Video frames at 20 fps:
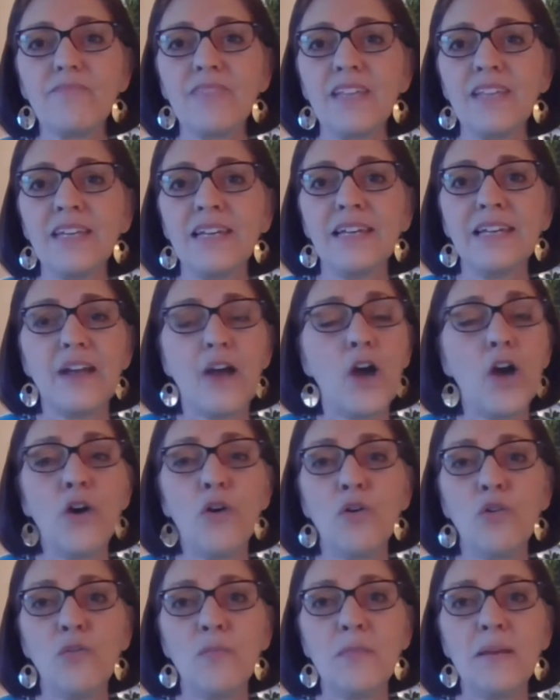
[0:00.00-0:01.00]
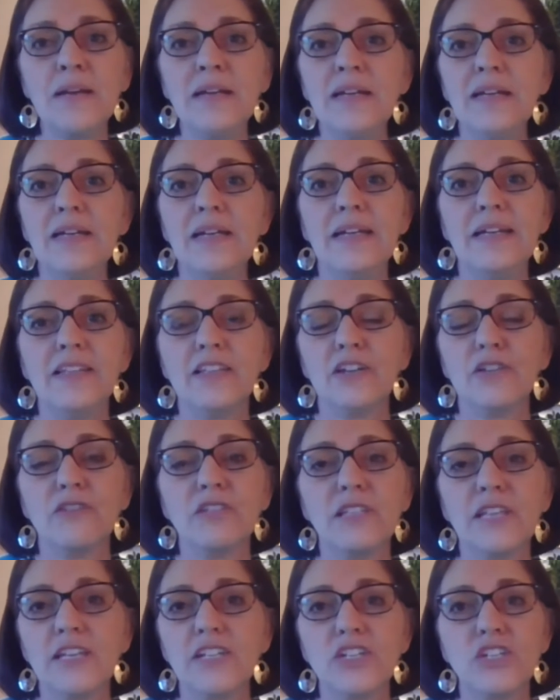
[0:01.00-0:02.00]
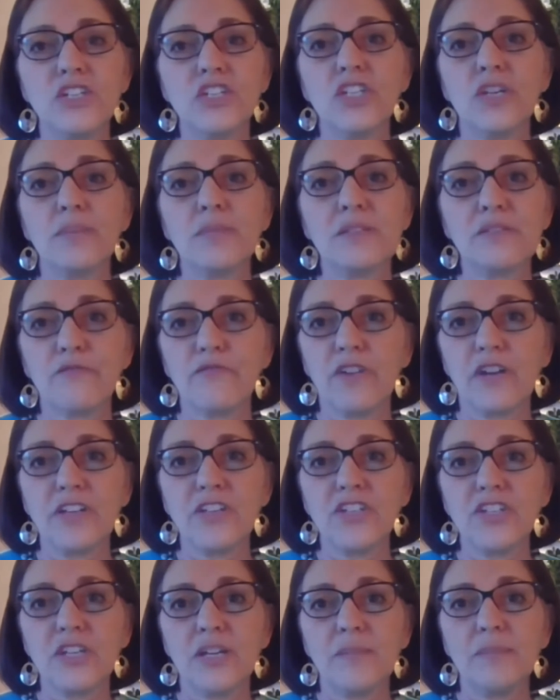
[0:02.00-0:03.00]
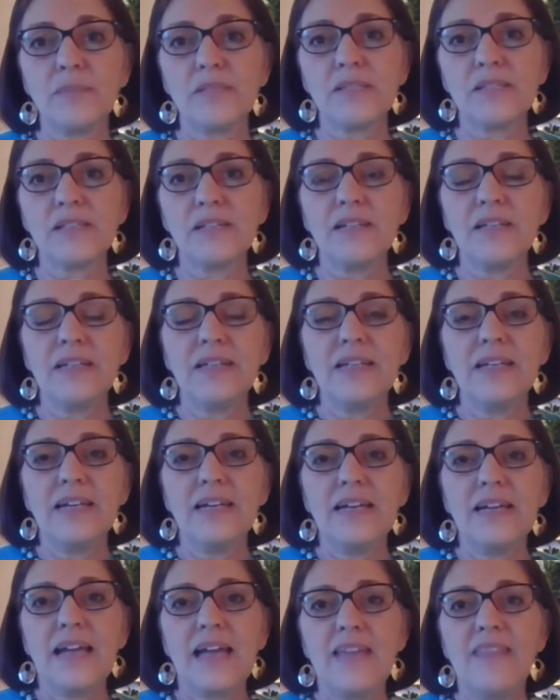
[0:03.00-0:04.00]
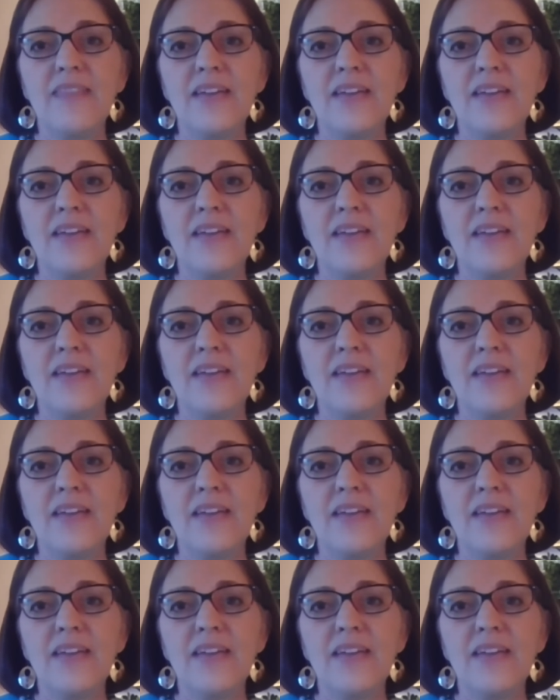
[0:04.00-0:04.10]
at home, in their relationships and friendships. And